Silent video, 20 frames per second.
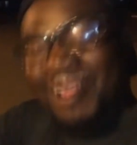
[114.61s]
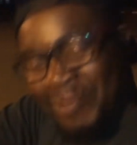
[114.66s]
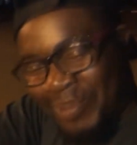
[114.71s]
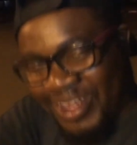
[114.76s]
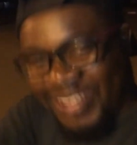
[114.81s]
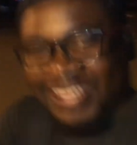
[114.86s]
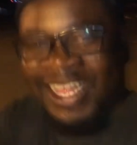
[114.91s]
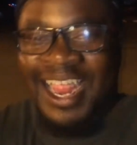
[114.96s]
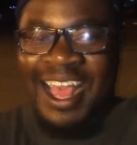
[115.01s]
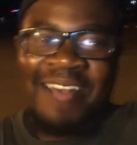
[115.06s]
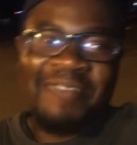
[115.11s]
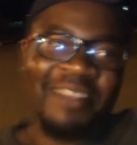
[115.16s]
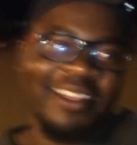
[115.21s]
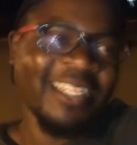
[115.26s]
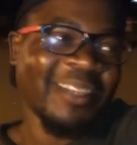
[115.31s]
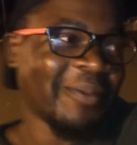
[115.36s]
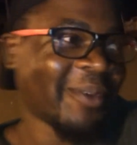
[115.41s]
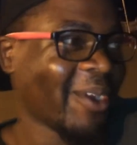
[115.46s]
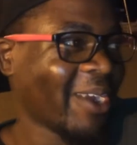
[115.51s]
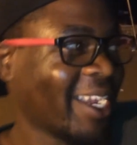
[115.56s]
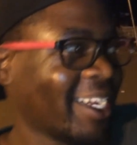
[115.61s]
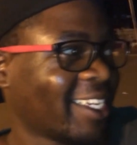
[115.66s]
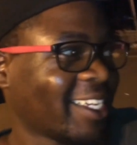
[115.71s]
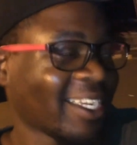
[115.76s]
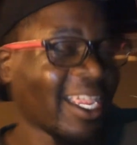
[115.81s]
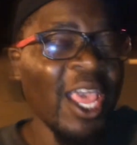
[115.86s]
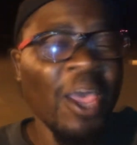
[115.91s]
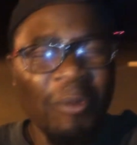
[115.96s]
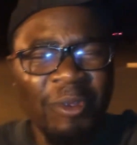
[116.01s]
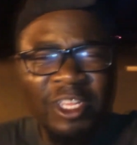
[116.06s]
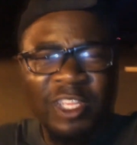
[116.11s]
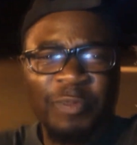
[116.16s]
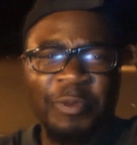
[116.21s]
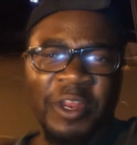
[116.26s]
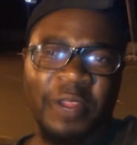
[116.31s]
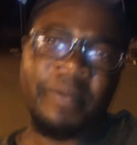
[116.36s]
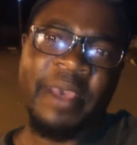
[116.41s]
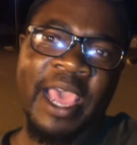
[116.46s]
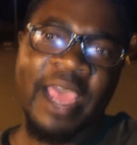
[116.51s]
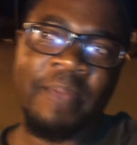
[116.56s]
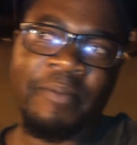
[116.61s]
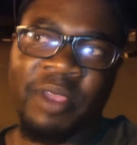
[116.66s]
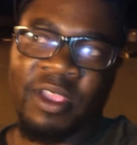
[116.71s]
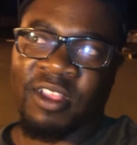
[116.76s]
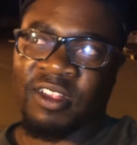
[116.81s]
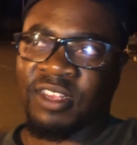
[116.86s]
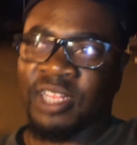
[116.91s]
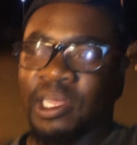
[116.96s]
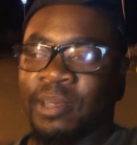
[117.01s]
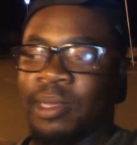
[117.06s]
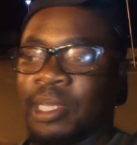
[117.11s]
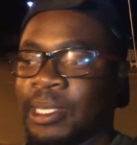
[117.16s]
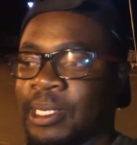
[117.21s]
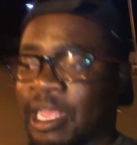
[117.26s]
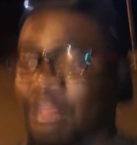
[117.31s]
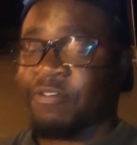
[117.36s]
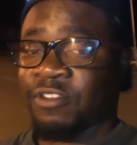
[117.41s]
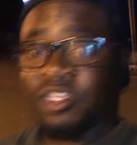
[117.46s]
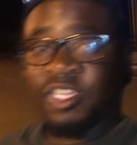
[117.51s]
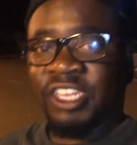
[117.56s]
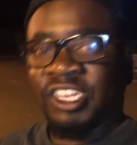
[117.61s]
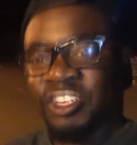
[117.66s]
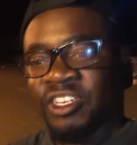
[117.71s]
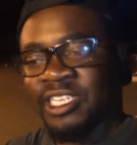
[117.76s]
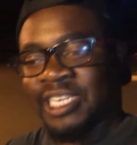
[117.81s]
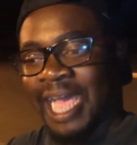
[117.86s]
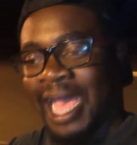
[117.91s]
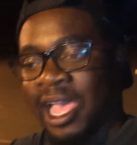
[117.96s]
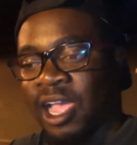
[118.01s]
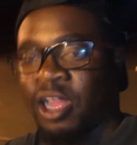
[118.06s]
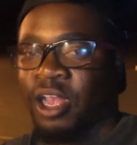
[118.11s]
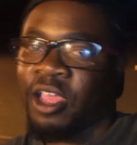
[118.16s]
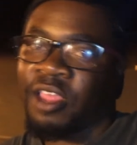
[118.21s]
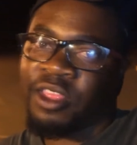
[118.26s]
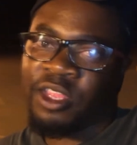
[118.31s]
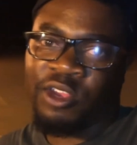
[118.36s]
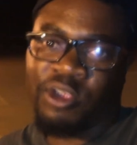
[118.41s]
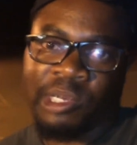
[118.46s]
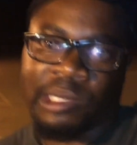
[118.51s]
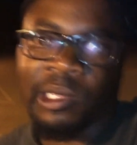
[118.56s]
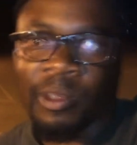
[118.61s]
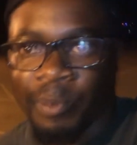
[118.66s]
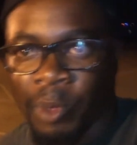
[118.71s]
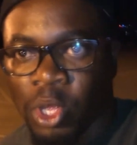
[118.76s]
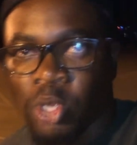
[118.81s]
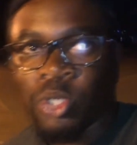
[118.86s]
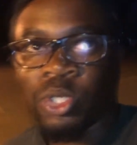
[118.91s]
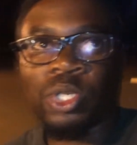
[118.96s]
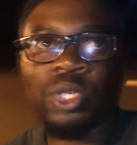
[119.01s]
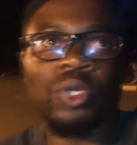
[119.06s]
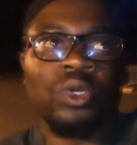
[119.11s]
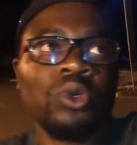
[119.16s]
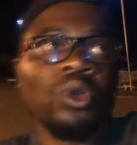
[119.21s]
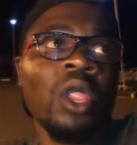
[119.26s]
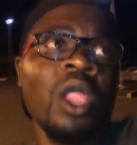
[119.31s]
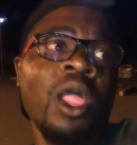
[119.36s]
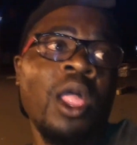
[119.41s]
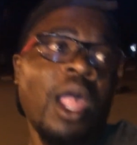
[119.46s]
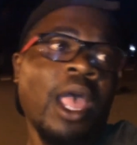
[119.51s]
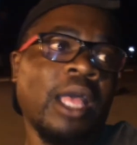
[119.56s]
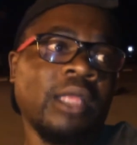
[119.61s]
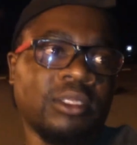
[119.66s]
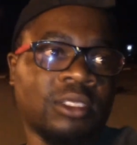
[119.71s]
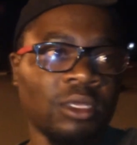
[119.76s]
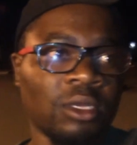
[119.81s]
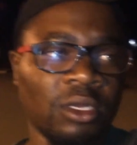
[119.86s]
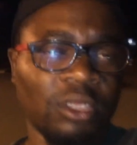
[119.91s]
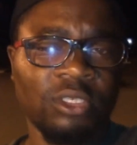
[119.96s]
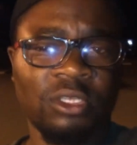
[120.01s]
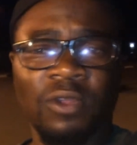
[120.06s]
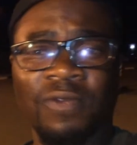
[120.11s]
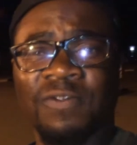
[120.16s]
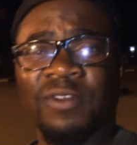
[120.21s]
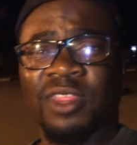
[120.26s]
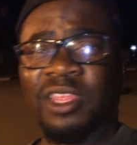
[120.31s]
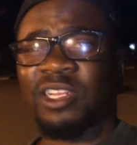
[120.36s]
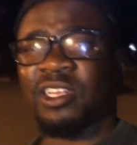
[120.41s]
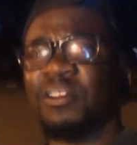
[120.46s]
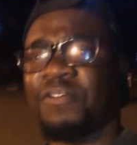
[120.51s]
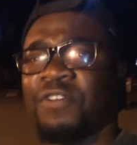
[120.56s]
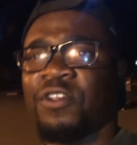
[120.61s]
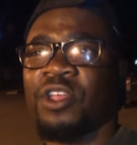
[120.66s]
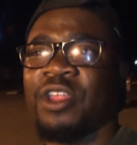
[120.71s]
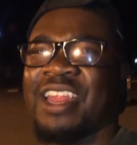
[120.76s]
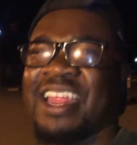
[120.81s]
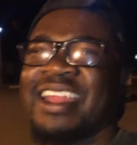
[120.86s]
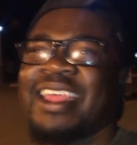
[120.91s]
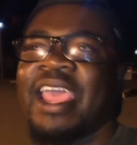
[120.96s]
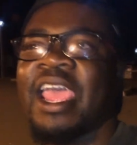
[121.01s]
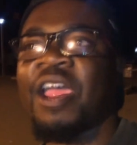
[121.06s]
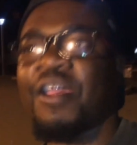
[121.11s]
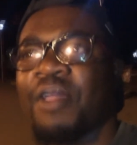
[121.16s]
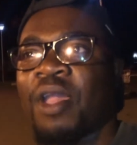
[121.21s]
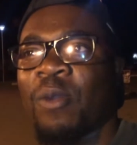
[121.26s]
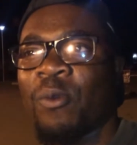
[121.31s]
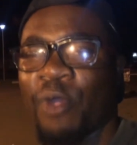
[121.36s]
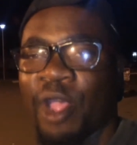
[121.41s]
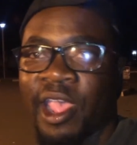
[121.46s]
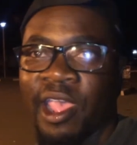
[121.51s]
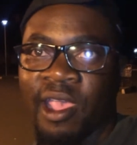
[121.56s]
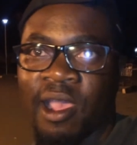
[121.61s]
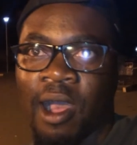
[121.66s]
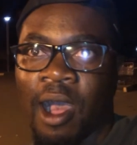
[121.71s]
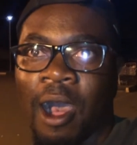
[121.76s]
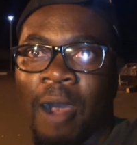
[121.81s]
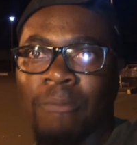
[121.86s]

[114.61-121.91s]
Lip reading: But it's going to have a separation, which is pretty bad because then it means you have to change your tire earlier than you're supposed to, and so on and so forth. And if you're in an area where